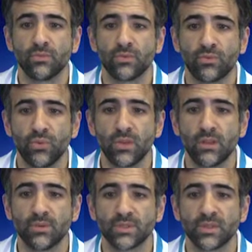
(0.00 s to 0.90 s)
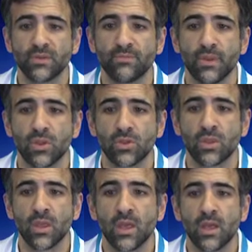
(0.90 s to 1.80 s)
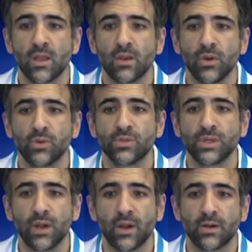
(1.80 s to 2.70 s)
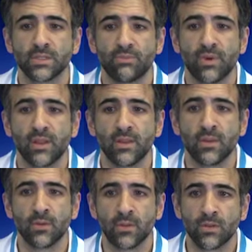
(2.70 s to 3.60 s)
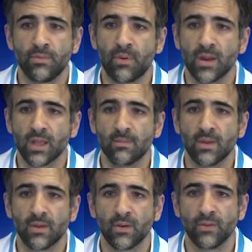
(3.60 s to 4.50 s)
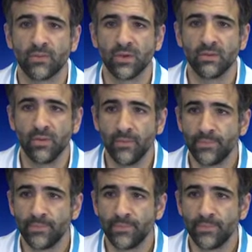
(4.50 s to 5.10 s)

20% of patients nodules are spread in the parenchyma of the liver.